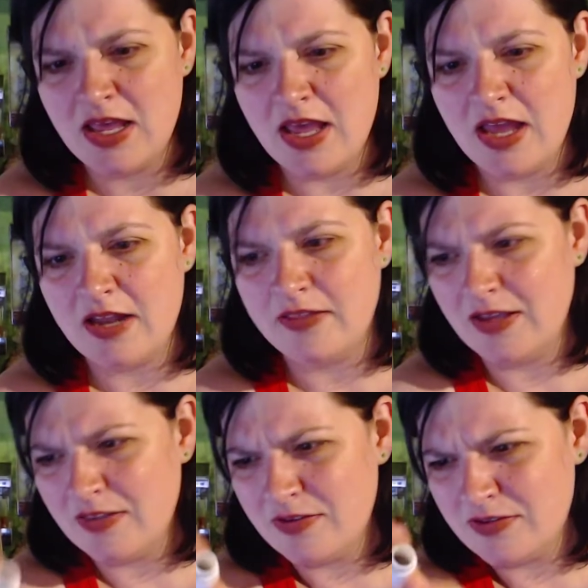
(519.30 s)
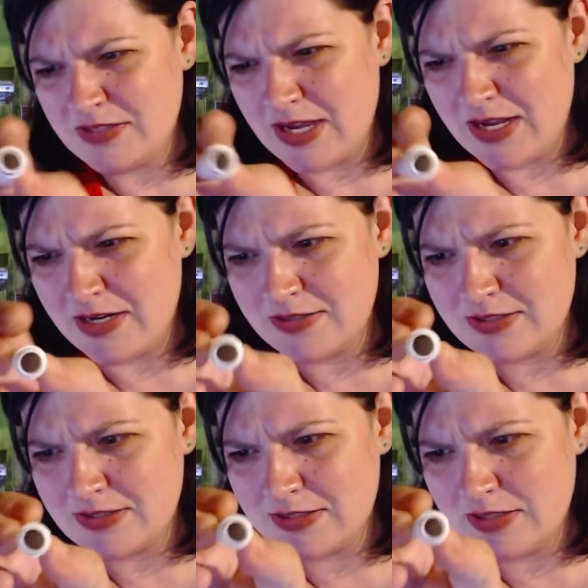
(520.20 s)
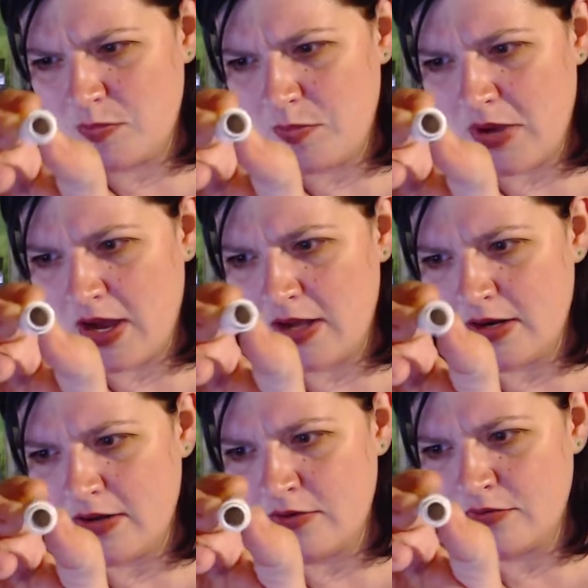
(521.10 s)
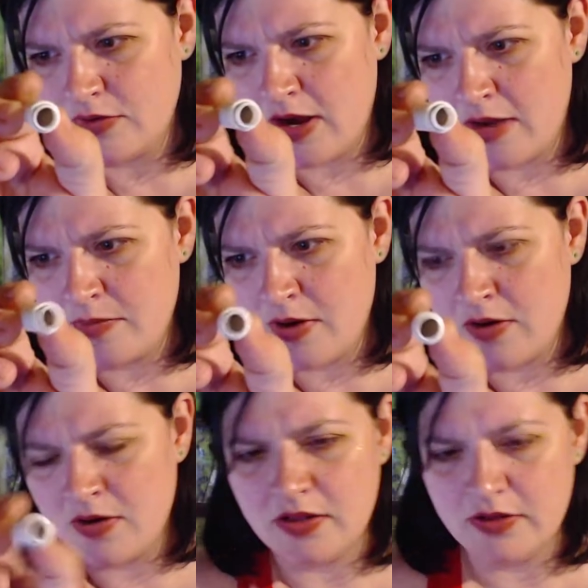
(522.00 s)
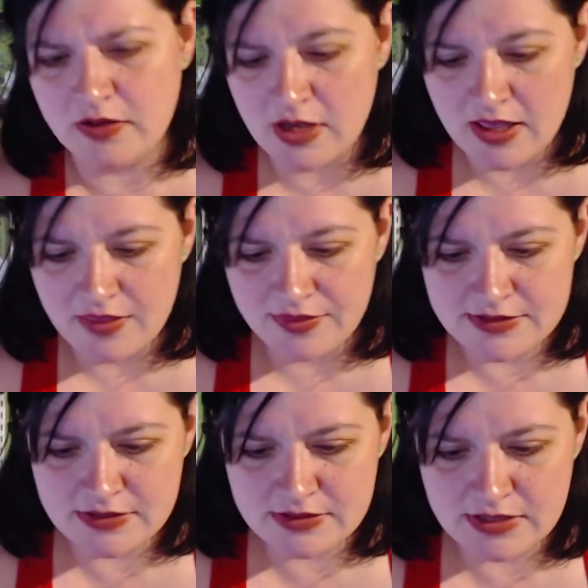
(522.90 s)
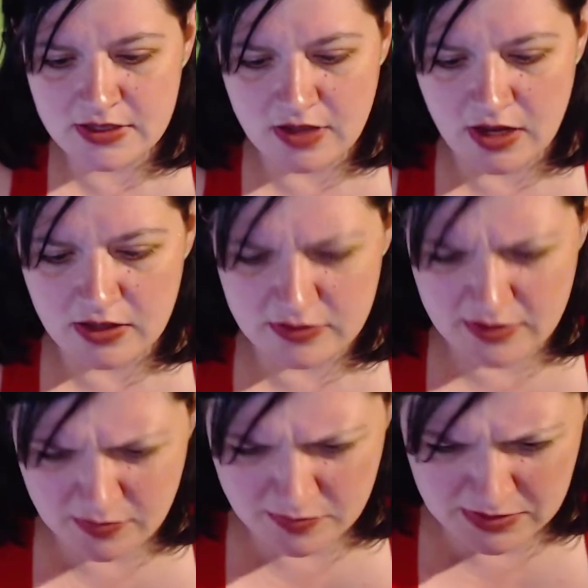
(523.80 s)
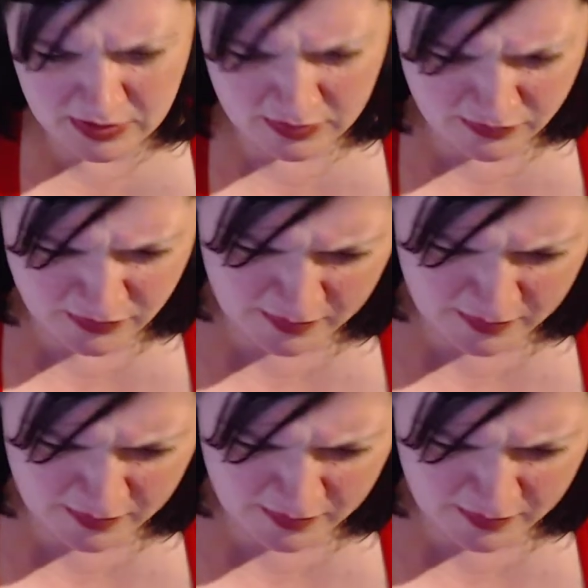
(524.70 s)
and on the other side is this little pot of eyebrow color. This looks like a color that would be good for